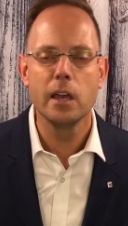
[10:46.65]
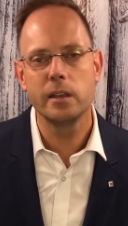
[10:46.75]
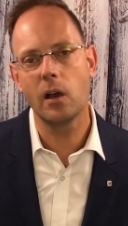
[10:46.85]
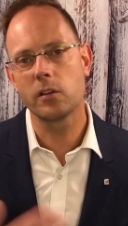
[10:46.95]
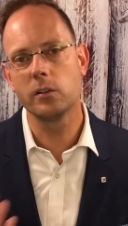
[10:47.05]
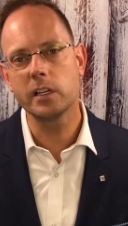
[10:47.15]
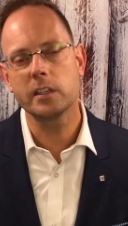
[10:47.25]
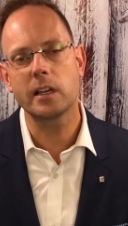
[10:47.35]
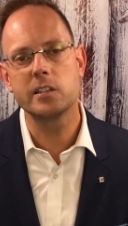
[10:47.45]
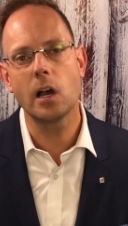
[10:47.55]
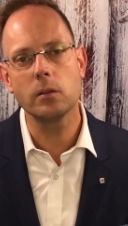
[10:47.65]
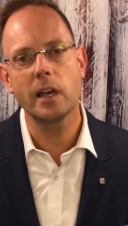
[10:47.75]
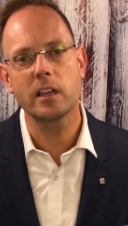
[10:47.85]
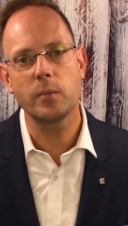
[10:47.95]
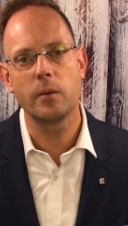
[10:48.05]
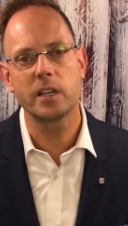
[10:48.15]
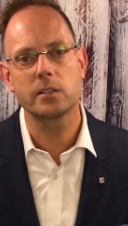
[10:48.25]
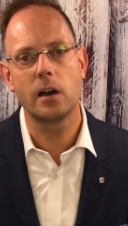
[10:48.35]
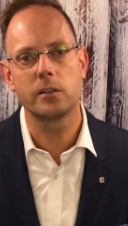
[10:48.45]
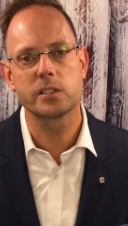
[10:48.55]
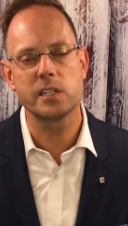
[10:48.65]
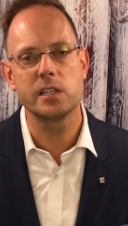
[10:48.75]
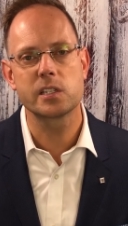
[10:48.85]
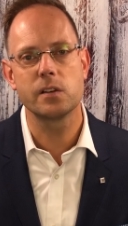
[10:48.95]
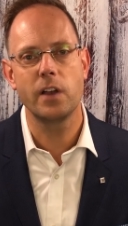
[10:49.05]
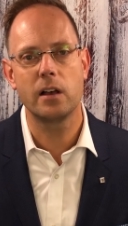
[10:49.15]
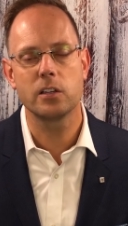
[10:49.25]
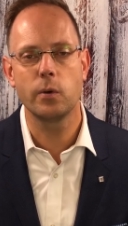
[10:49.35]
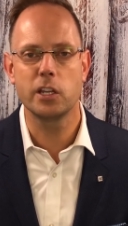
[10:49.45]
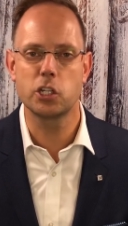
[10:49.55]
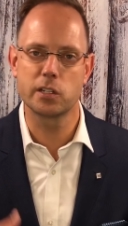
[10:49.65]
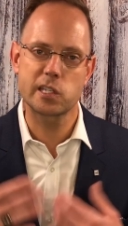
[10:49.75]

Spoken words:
Now, the only thing I don't like about McDonald's is the valuation.